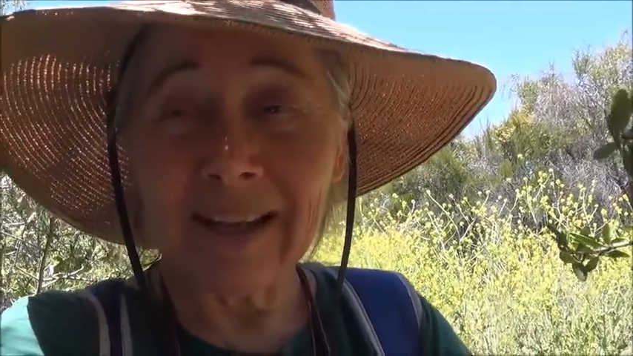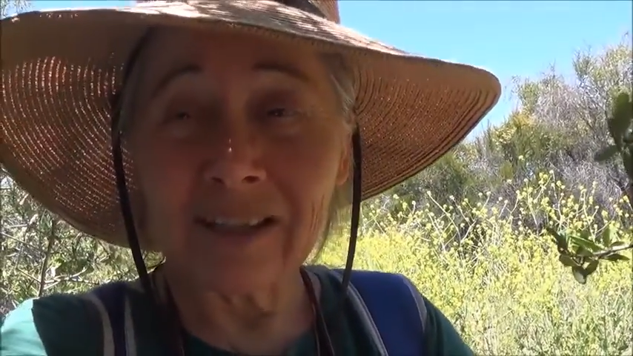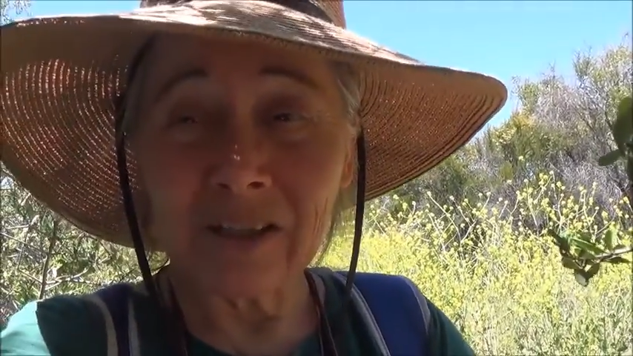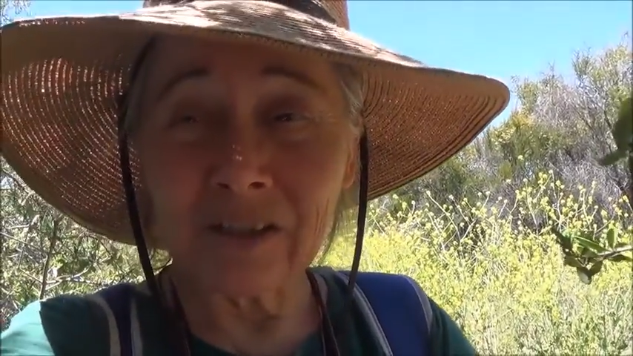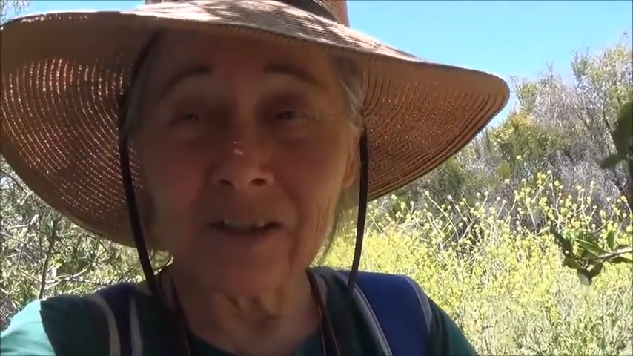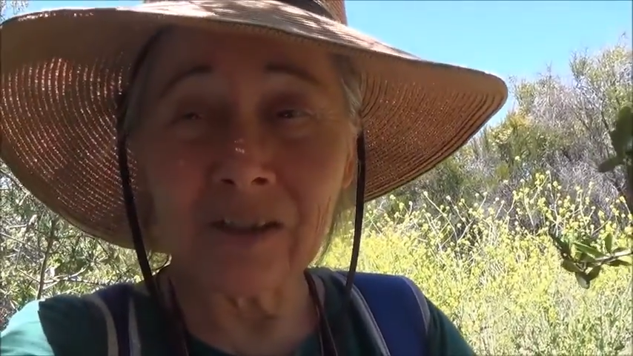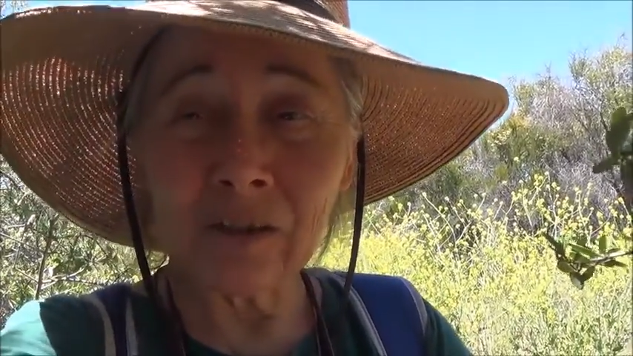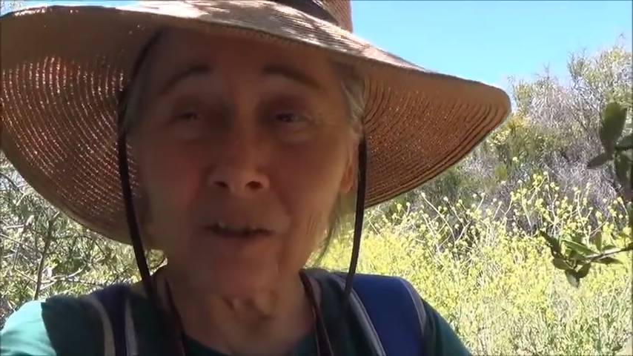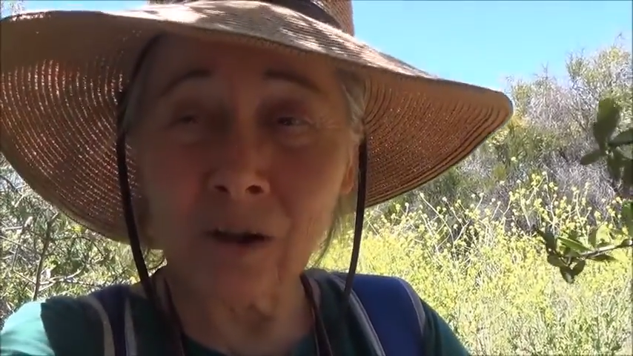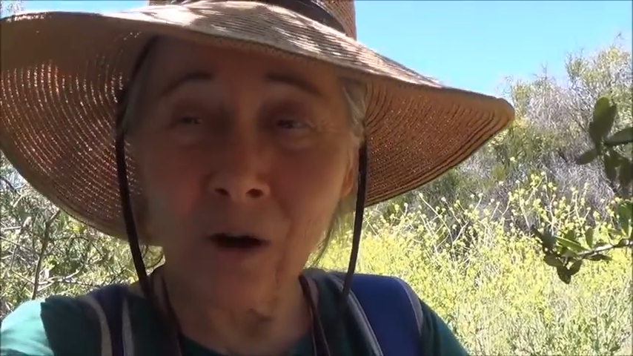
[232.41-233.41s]
to, to
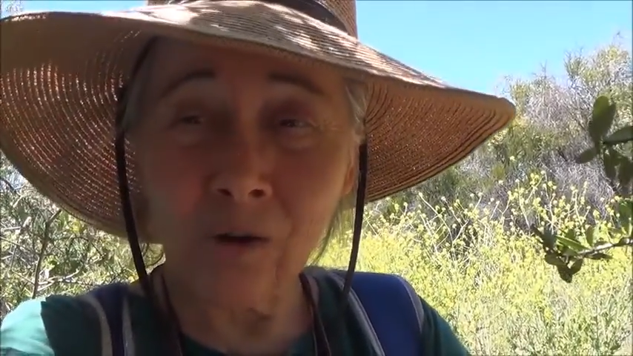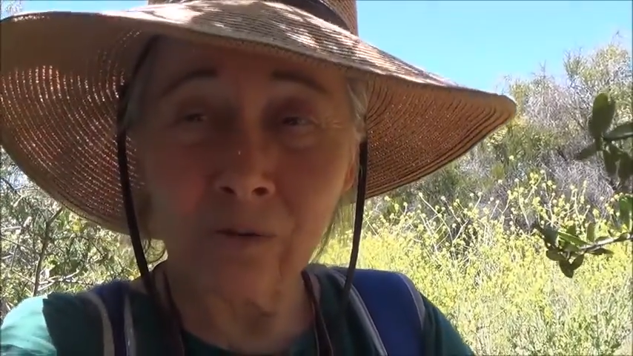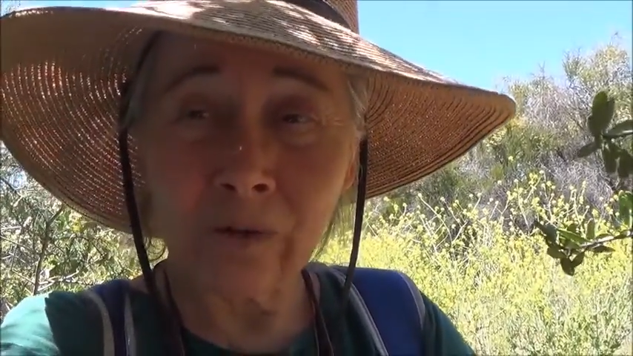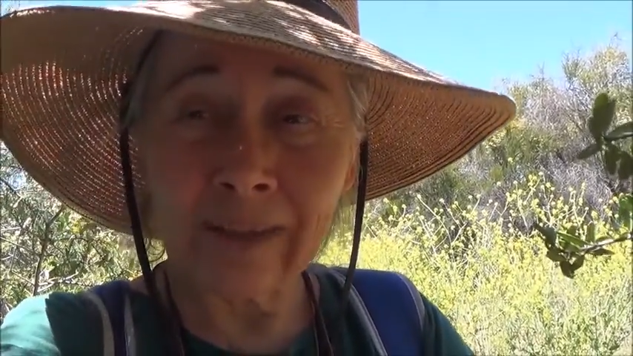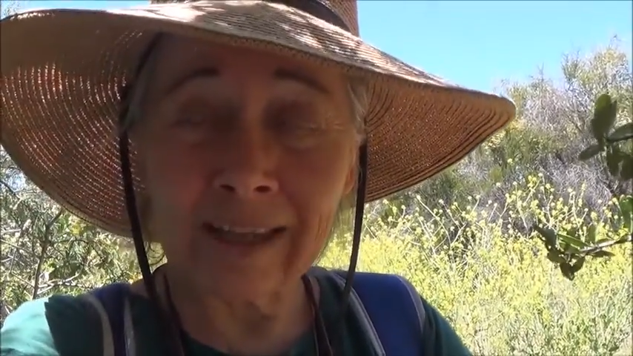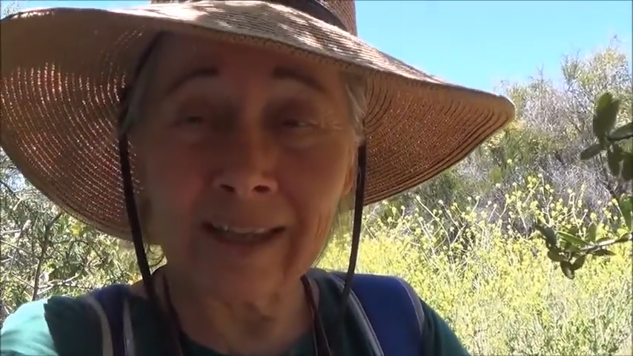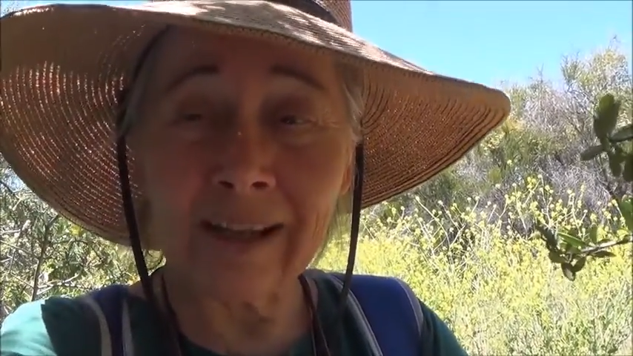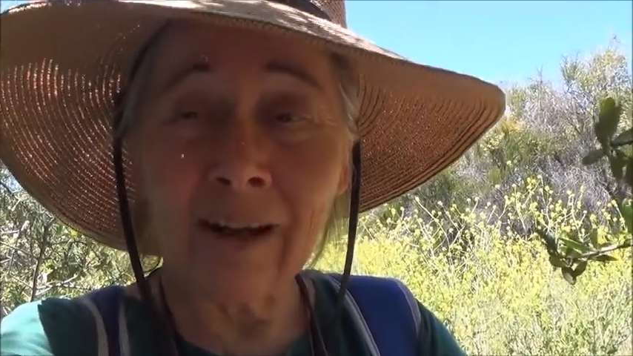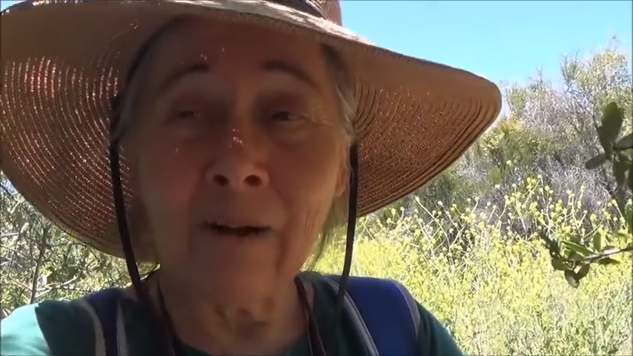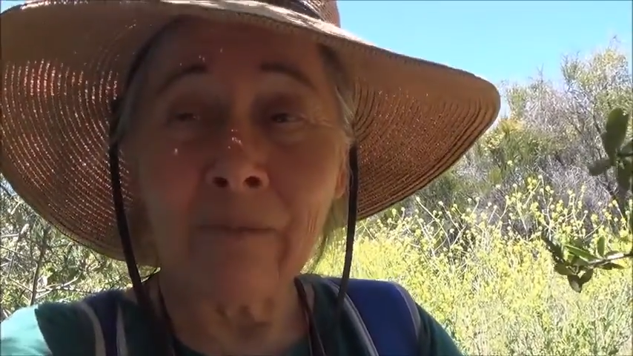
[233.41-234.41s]
look over the,
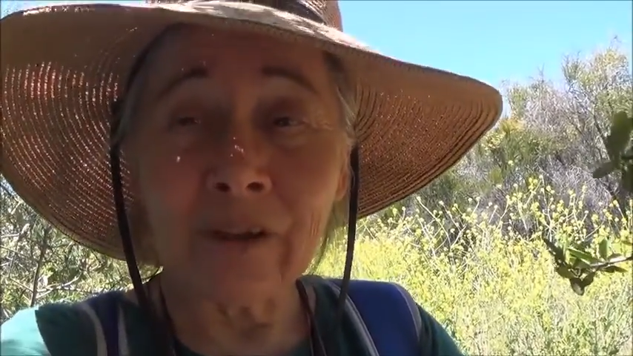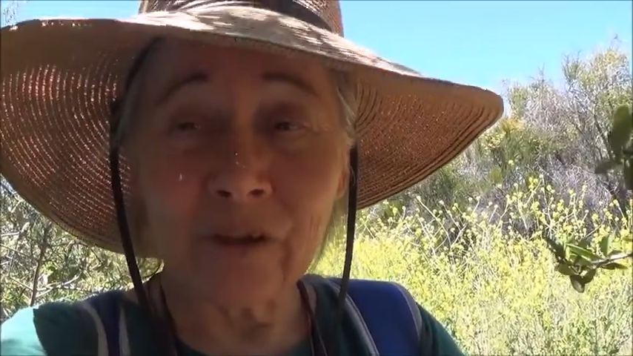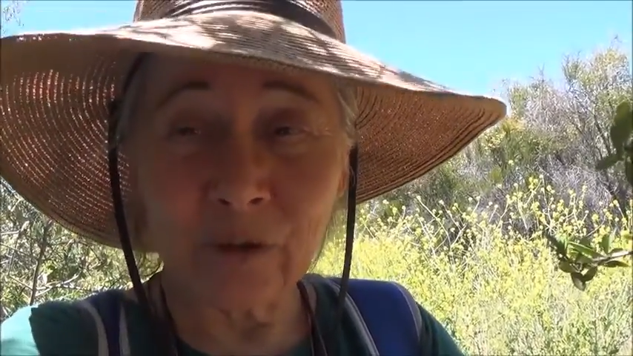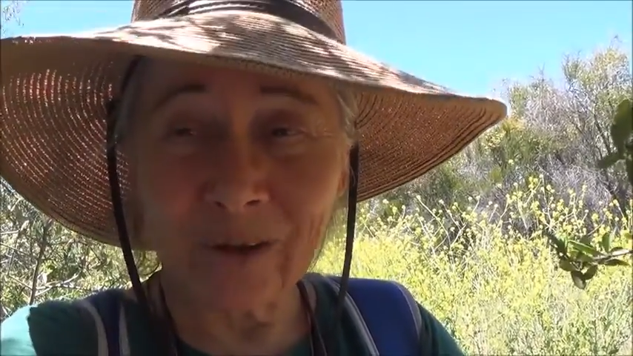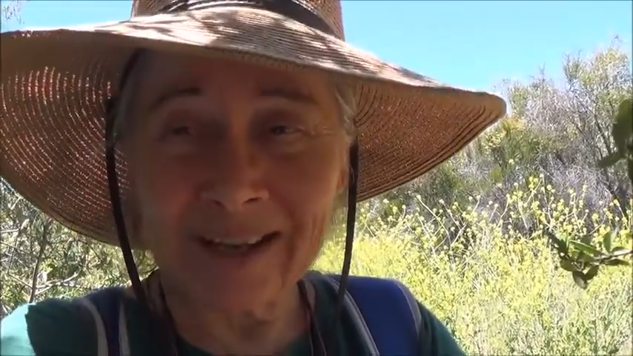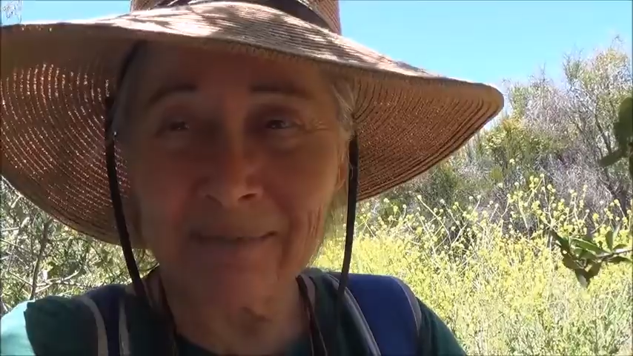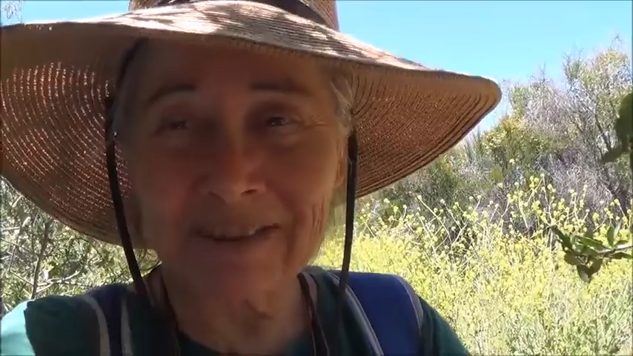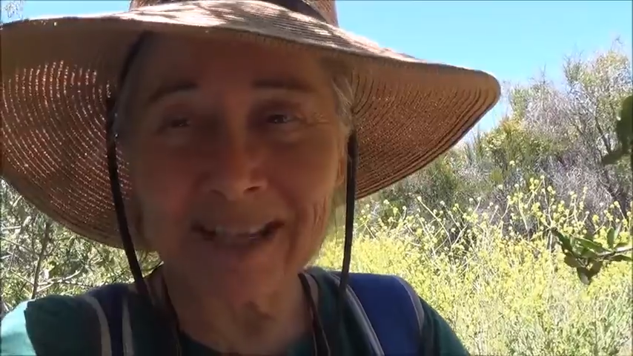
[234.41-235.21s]
the dreams